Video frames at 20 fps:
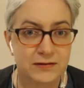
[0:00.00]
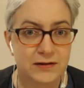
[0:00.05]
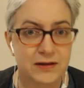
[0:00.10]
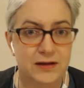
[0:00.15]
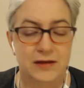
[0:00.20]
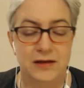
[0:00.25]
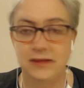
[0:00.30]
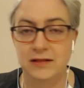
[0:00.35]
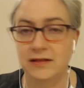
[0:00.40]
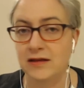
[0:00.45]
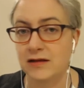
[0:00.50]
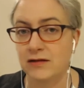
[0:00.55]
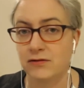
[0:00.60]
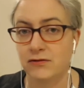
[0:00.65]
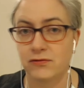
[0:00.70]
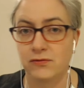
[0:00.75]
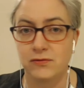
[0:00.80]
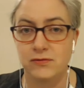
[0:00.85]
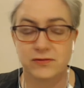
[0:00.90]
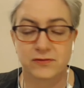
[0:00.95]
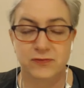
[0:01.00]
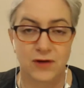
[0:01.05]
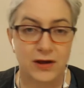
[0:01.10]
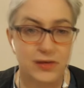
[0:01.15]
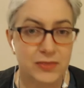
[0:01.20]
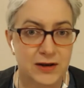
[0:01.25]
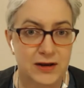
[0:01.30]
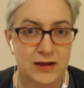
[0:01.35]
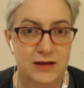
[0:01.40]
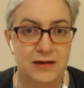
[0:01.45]
It can lead to
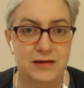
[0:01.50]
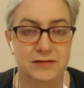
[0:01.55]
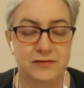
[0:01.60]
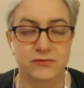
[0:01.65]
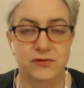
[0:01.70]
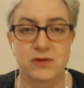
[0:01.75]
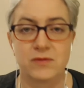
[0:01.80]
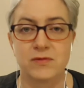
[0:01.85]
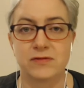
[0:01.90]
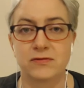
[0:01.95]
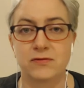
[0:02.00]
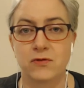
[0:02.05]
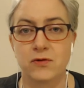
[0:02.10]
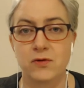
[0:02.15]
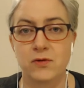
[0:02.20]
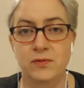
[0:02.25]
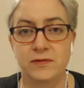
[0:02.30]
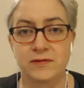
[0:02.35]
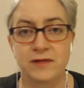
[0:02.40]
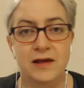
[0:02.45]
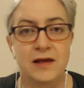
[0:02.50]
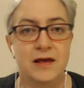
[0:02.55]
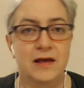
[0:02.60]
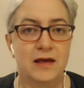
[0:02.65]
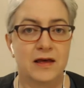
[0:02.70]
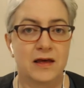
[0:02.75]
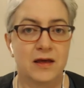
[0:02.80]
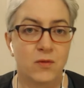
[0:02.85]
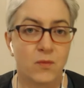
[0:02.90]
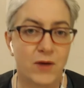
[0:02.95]
strengthening extremist groups
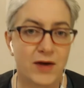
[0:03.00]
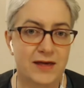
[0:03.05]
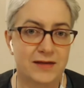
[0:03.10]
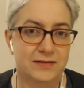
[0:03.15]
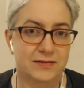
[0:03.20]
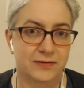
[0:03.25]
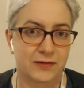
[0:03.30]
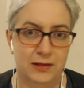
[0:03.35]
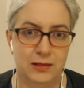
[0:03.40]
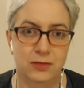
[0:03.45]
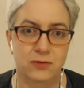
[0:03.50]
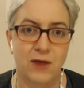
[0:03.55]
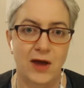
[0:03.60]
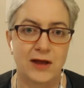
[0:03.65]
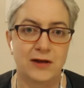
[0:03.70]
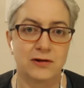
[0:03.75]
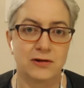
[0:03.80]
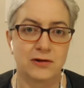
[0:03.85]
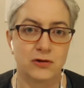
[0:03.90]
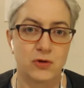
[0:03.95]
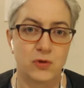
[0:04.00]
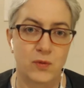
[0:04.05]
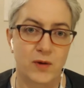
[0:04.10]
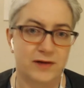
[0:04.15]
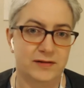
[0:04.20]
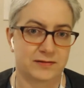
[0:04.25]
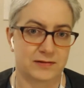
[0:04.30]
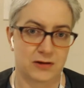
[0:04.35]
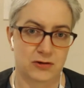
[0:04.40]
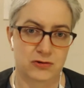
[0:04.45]
in ways that threaten
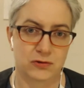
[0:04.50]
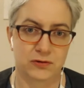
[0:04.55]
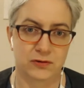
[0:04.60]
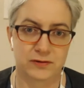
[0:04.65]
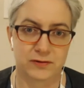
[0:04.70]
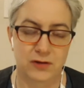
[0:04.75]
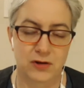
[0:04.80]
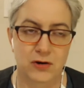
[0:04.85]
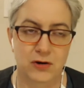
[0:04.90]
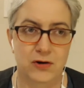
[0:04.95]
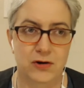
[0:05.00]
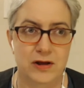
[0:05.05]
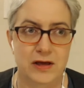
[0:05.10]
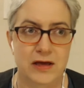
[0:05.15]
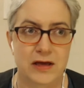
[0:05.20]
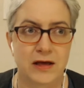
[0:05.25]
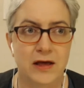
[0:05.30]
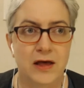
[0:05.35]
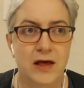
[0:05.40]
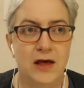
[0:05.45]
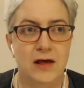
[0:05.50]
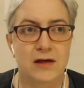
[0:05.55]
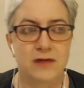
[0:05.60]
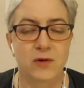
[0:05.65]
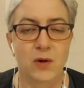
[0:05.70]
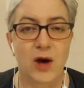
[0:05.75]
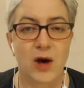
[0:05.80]
US national security. So,